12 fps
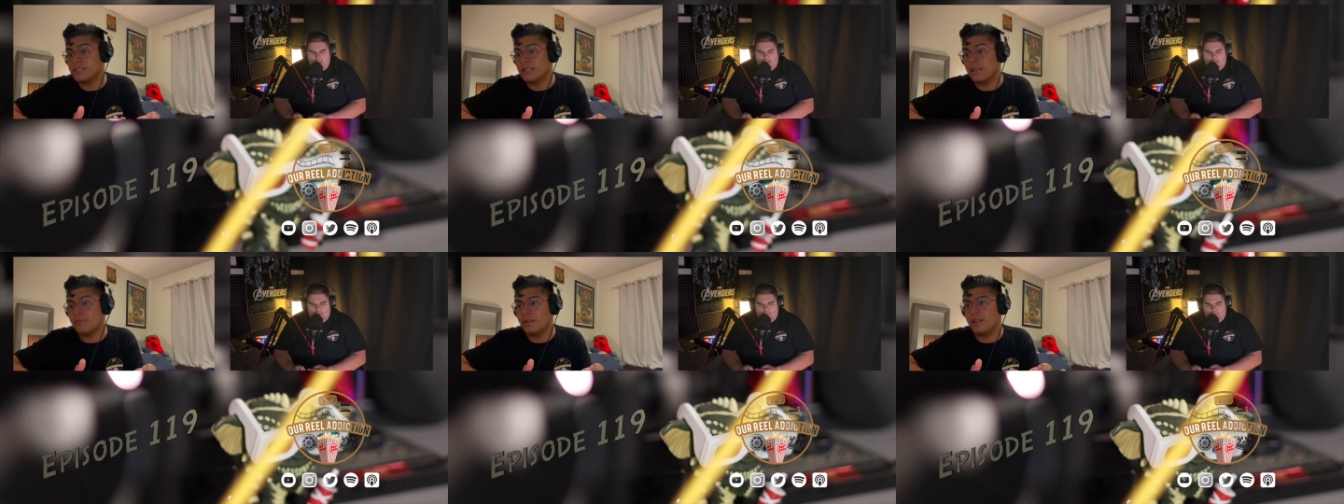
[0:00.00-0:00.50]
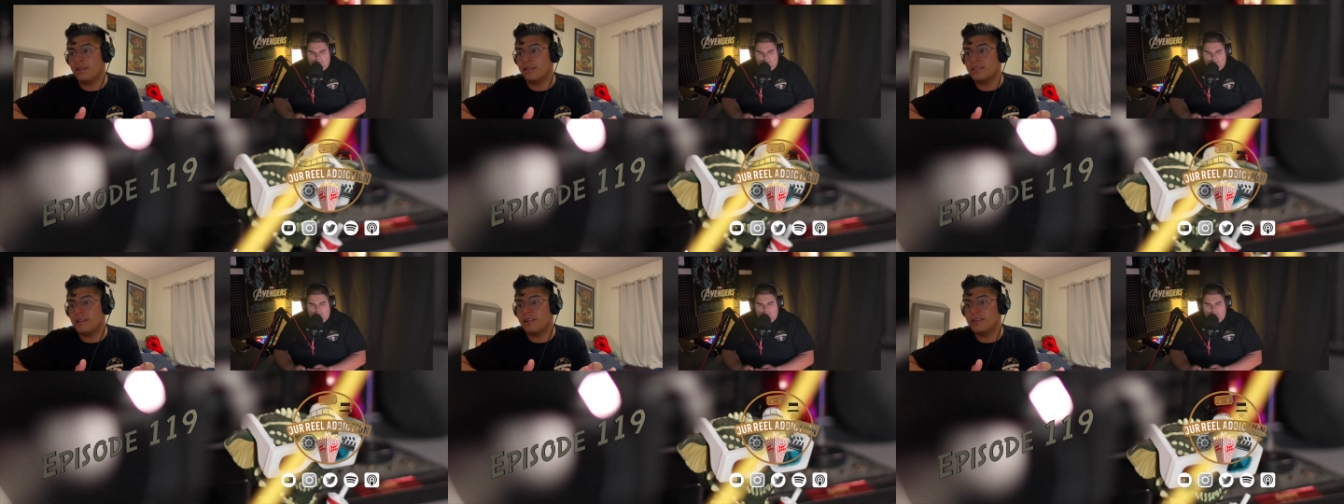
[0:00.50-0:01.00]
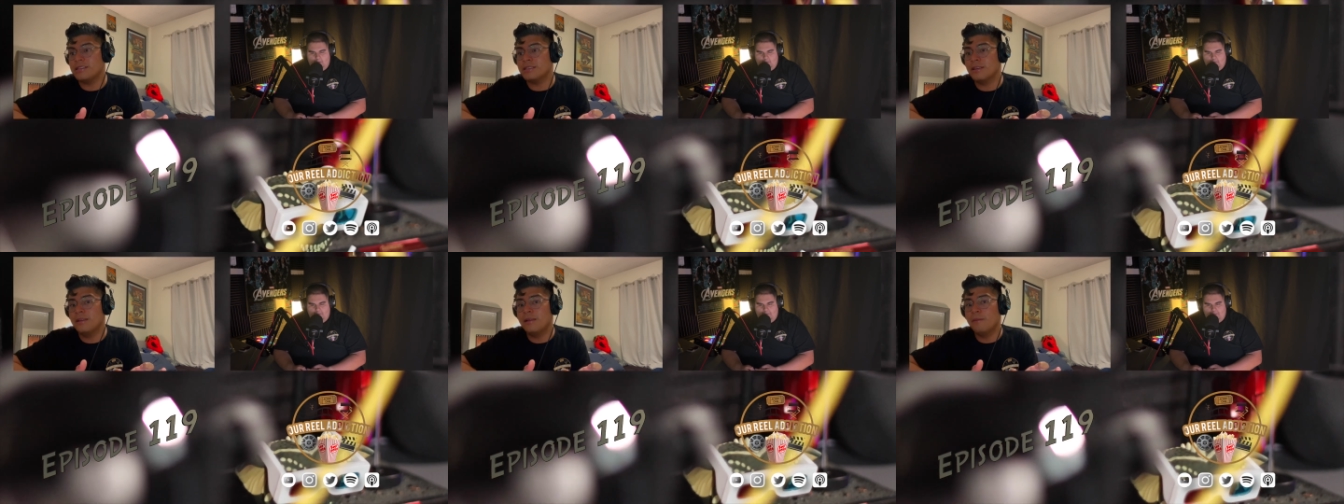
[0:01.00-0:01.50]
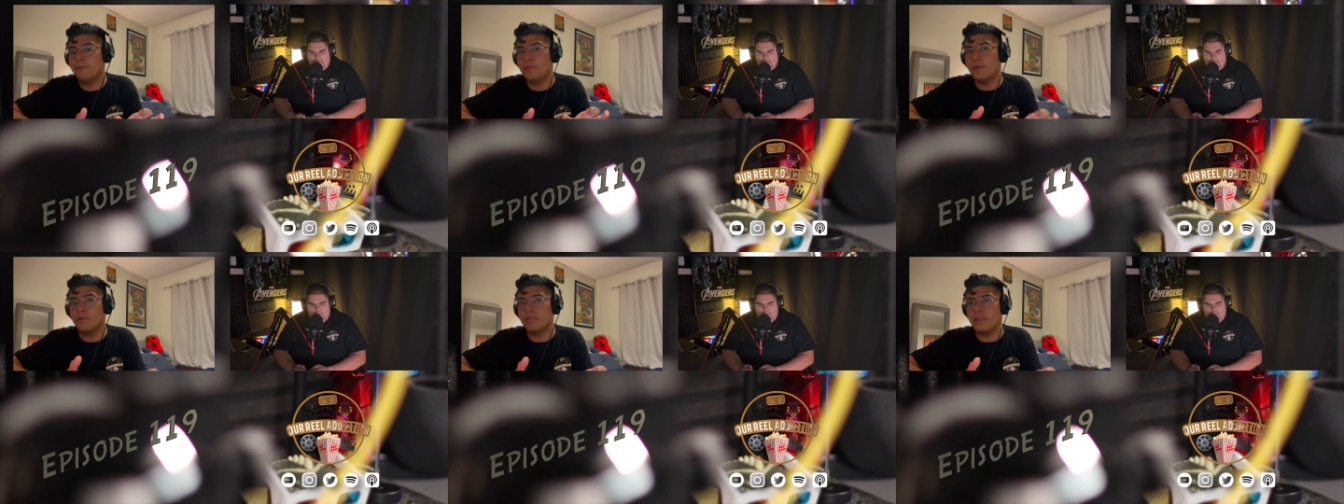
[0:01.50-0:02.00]
limited series,
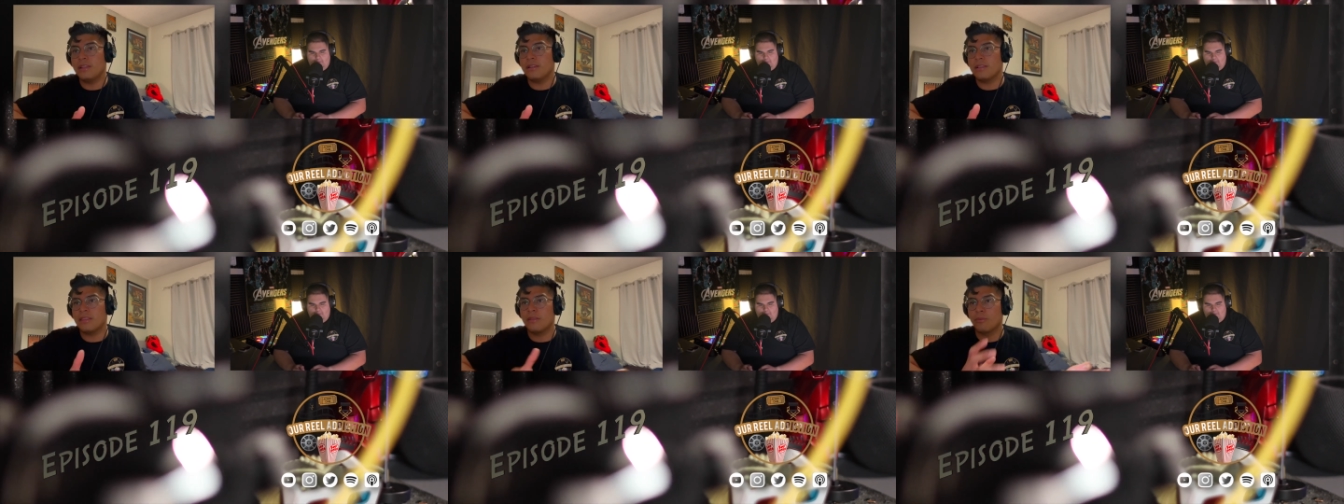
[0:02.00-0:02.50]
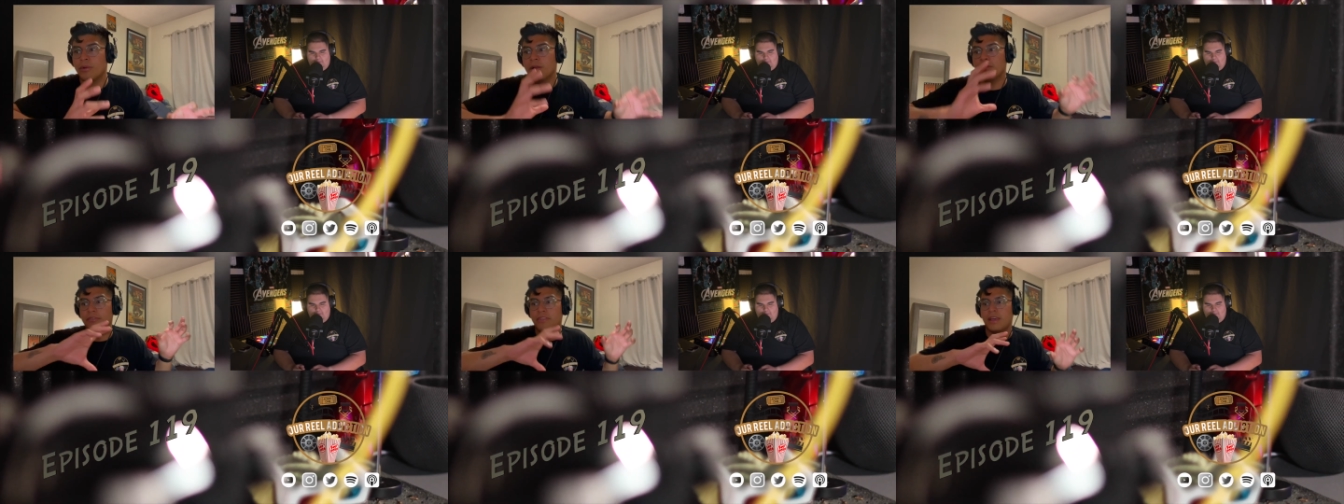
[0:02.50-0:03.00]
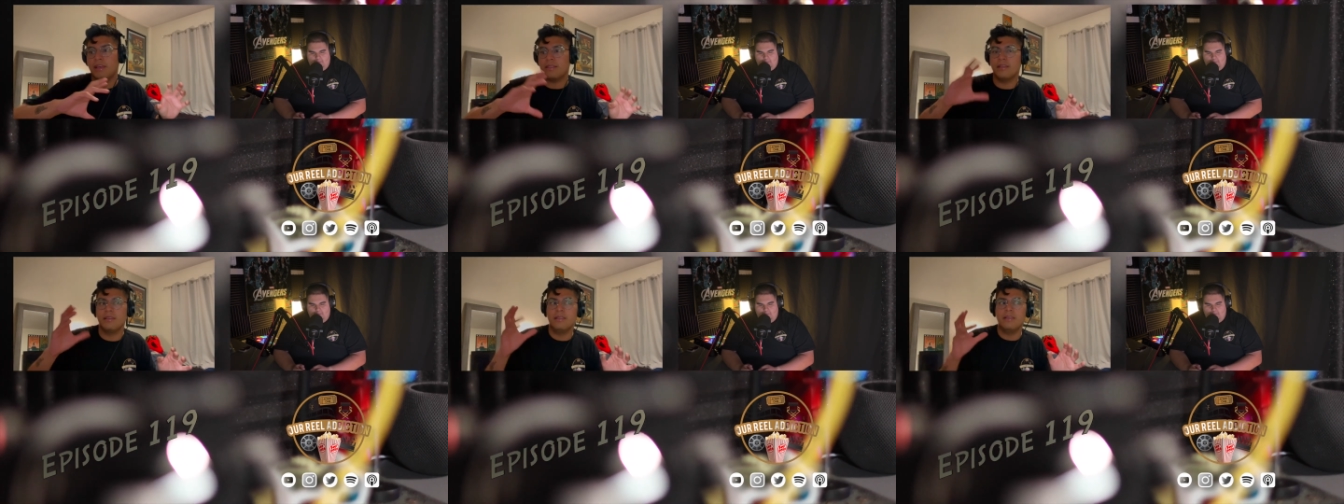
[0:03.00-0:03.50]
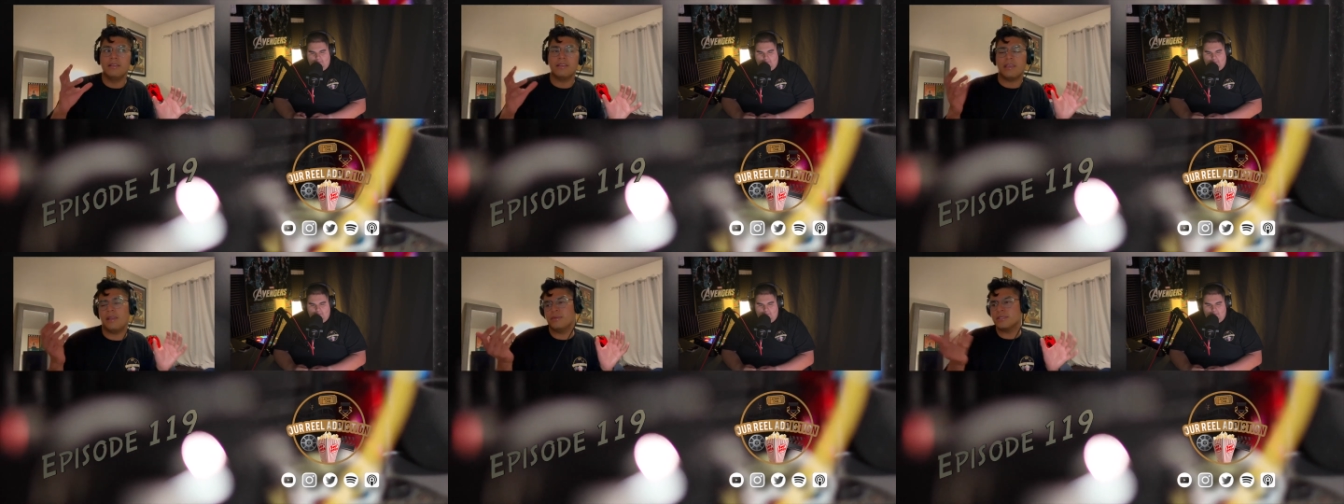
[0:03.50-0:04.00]
but within the realm of that,
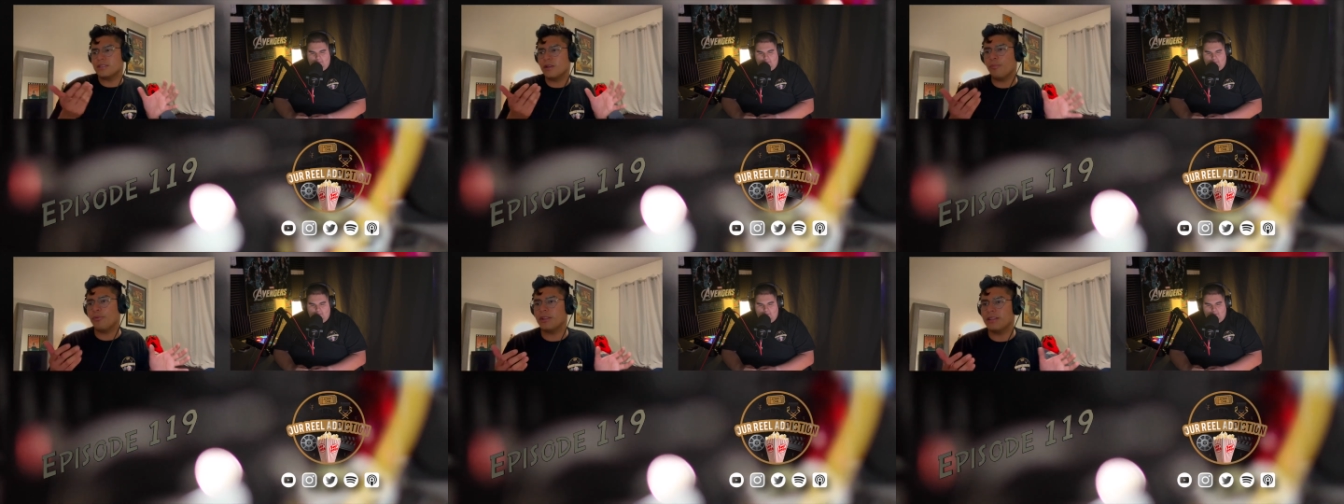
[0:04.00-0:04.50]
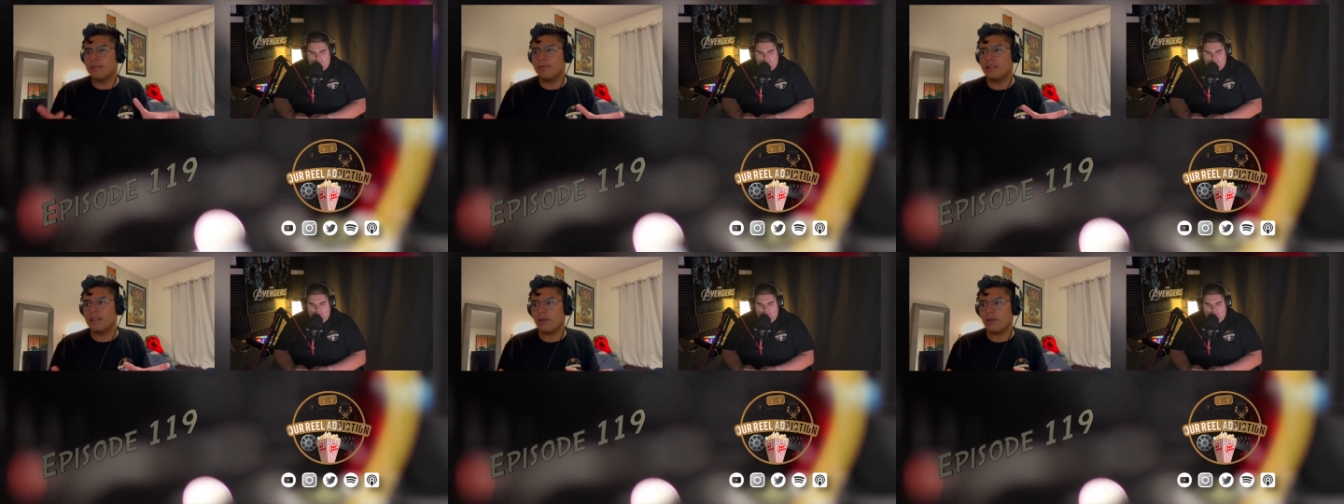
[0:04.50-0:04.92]
it was still pretty limited.